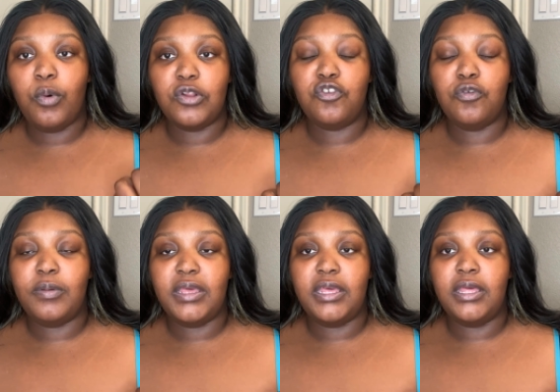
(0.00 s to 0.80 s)
want to
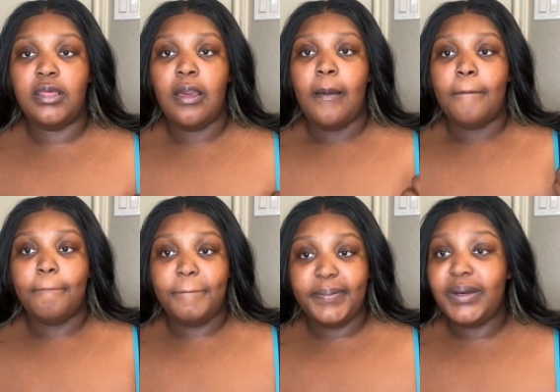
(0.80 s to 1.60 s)
be
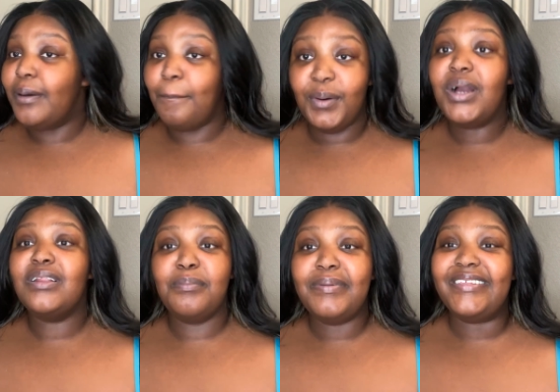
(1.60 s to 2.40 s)

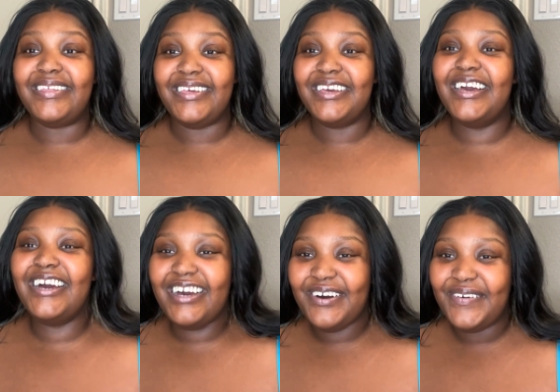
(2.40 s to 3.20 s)
booked and busy.
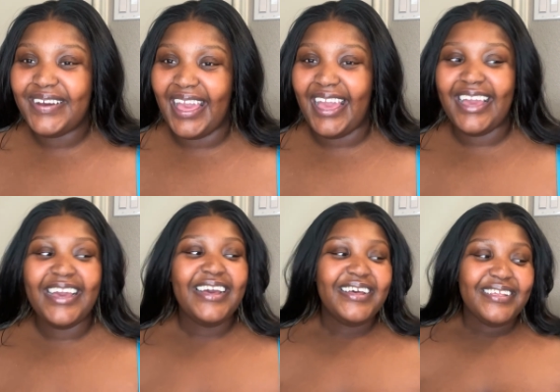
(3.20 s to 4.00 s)

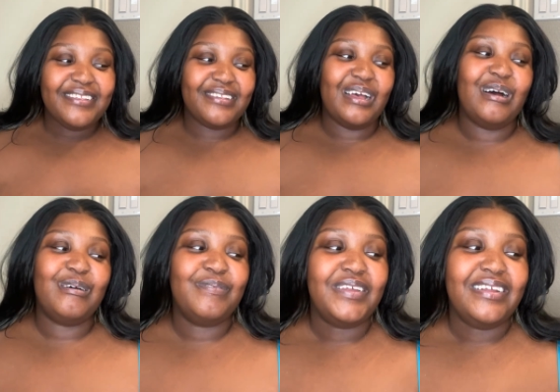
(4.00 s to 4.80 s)
Okay,
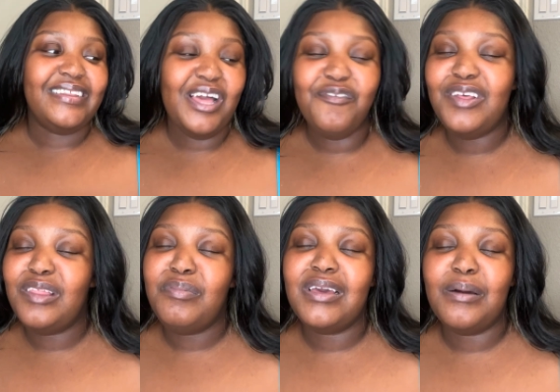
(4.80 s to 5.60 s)
so
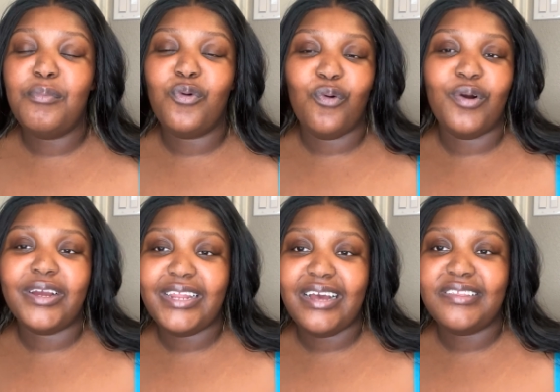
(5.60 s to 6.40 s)
definitely become more
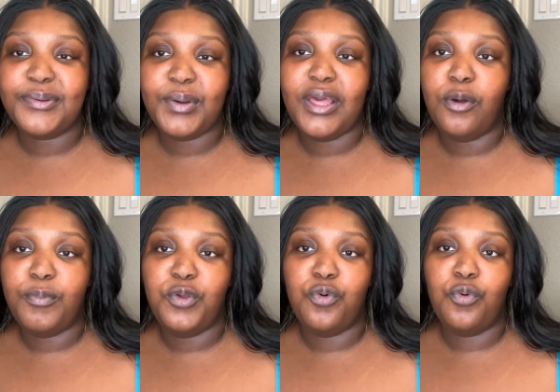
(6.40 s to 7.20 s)
organized. It will
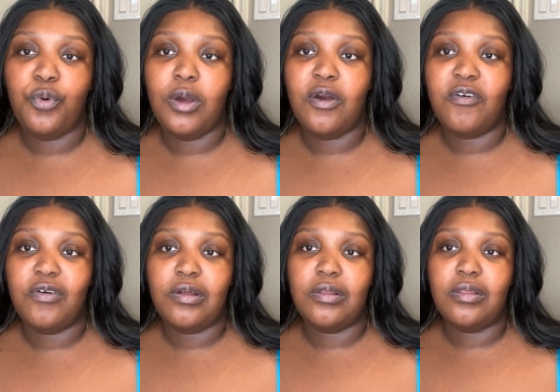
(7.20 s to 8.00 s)
help you
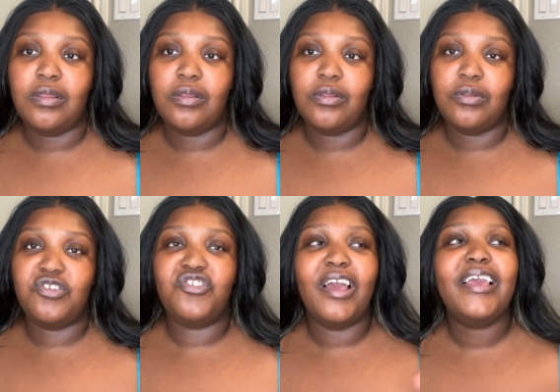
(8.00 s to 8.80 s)

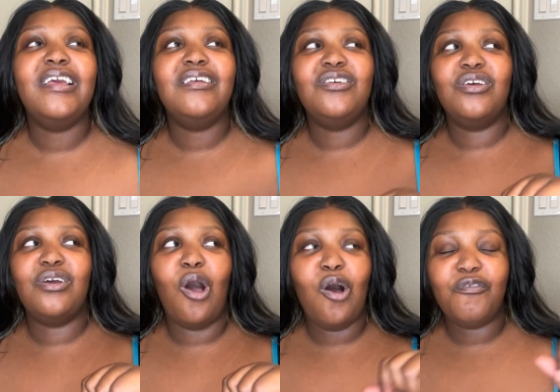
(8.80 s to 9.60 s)
checking
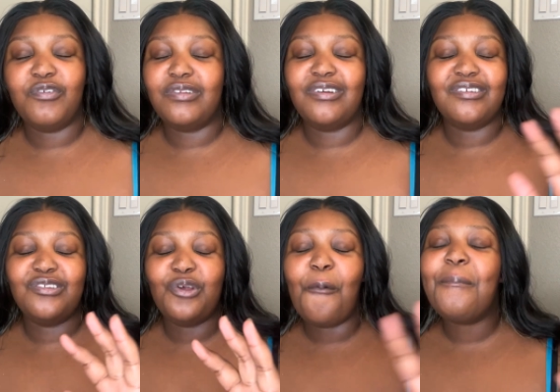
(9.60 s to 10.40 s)
off there's
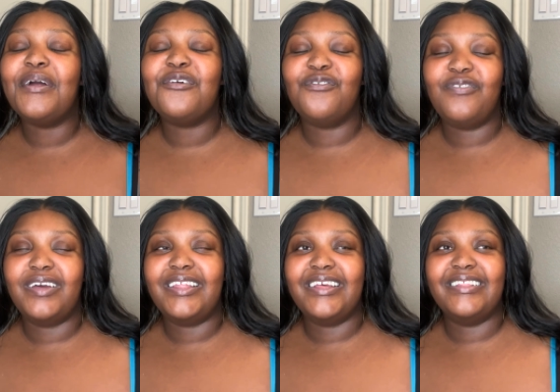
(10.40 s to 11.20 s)
no better
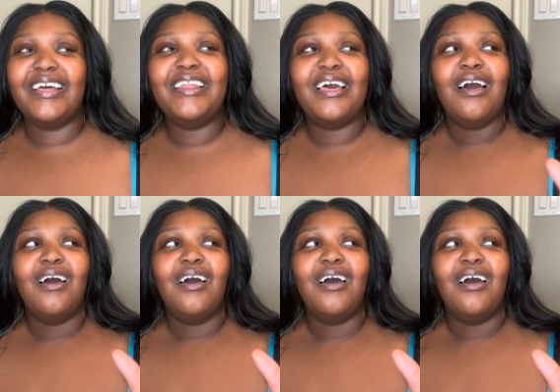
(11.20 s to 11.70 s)
feeling than